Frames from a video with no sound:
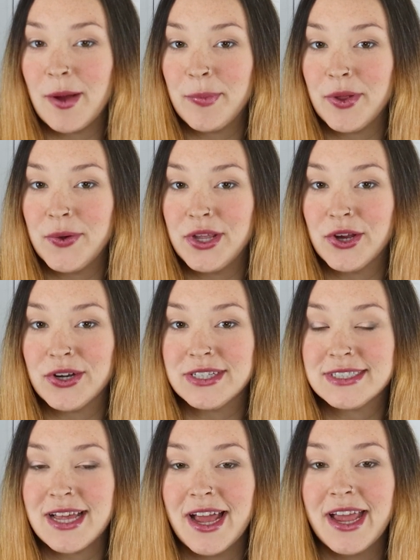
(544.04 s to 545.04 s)
uploading your
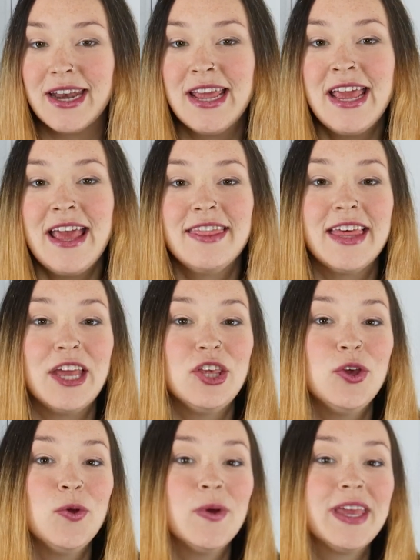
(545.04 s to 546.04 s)
design that
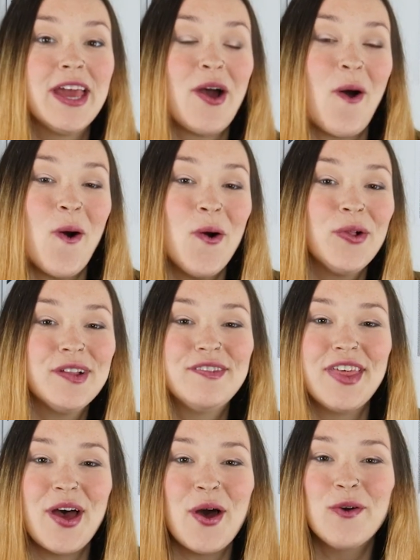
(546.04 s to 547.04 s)
you get all
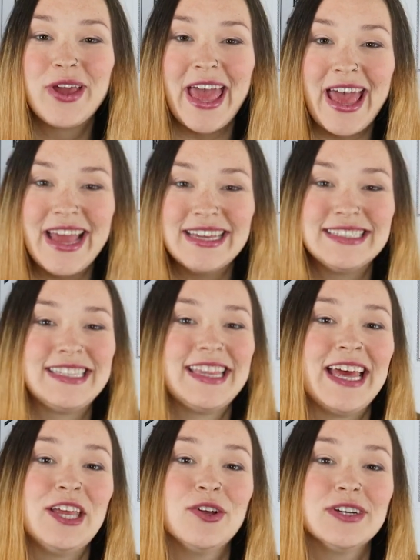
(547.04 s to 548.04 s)
of the okays
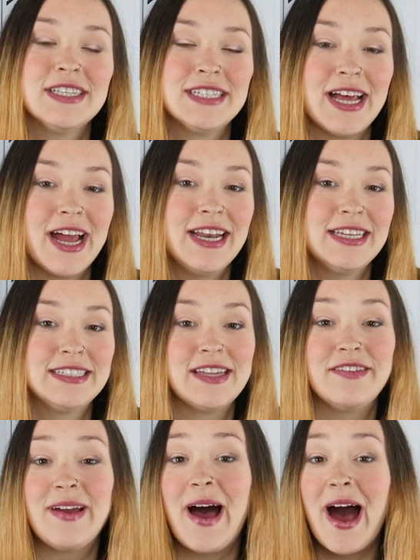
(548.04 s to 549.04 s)
that your design is
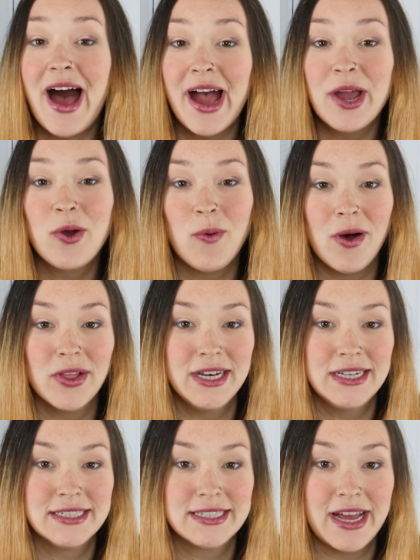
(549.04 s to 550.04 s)
a high
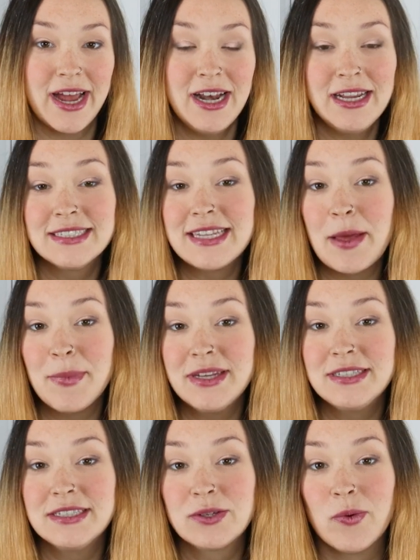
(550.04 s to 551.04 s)
quality design, because that
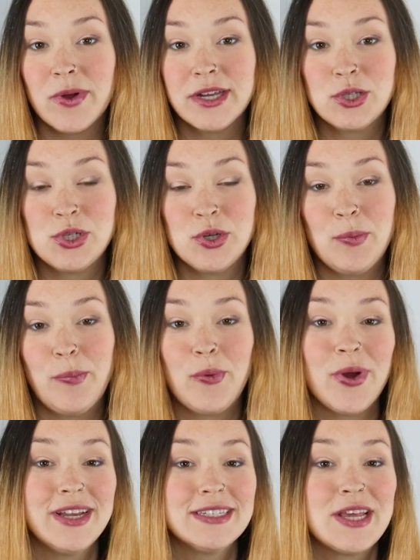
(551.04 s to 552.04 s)
means it's going to
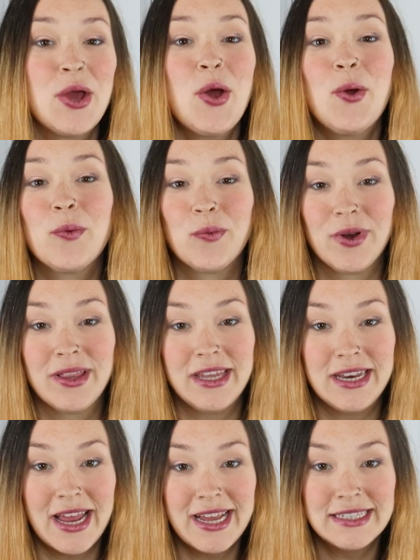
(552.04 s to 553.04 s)
print
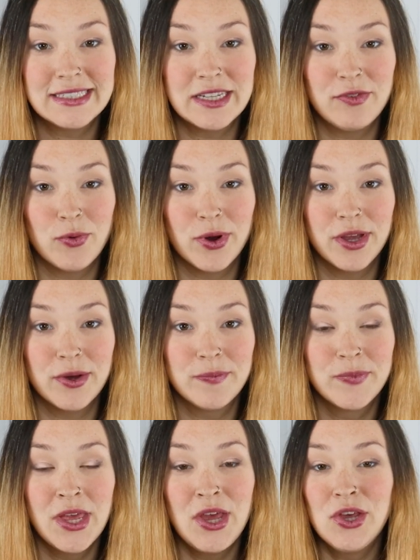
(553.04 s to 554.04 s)
really nicely for you.
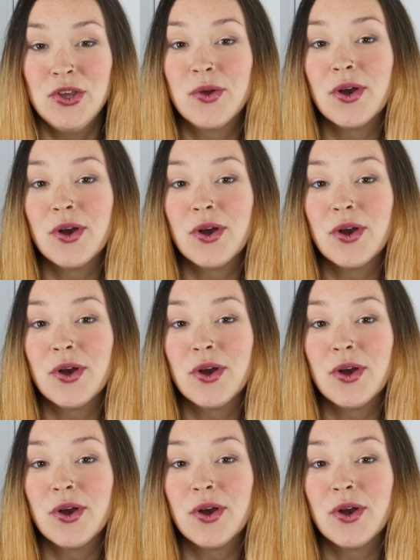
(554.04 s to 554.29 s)
You